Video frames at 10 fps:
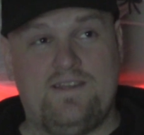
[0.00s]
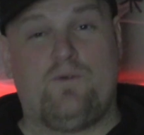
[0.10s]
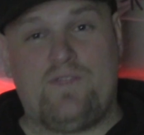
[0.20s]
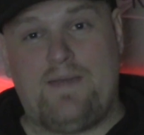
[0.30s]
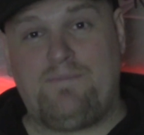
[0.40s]

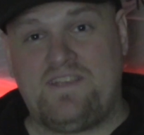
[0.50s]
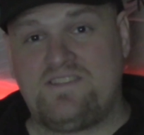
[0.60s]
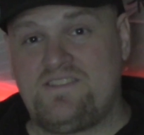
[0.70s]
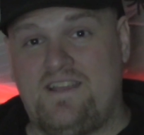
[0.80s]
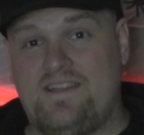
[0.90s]
With that being
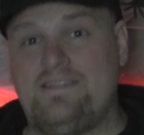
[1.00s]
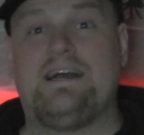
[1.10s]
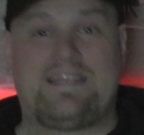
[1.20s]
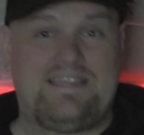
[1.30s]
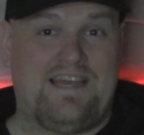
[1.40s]
said,
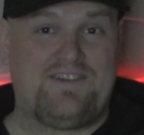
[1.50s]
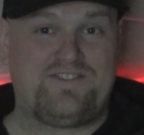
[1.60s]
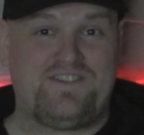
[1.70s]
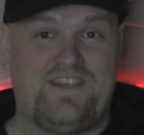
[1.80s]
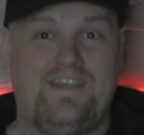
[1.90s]
I can now
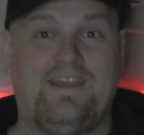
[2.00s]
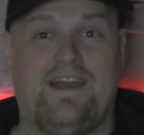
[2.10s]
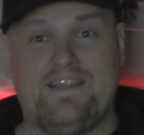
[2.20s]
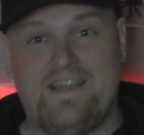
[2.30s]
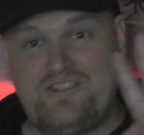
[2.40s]
say
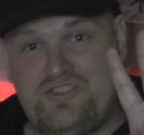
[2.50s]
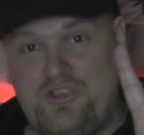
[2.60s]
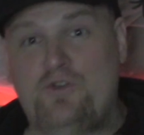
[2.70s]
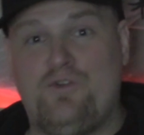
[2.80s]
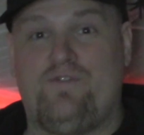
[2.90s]
I like
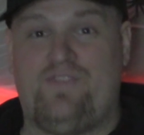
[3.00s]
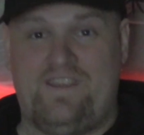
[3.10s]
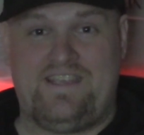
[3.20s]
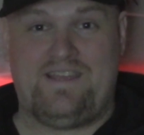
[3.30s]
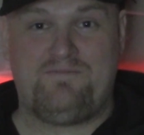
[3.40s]
2 of the
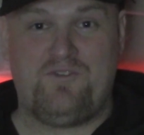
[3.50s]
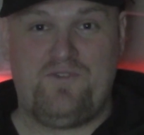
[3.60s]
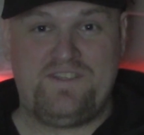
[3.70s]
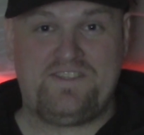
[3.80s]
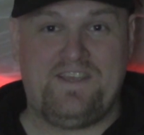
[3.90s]
10
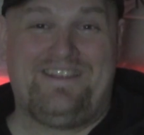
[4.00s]
movies.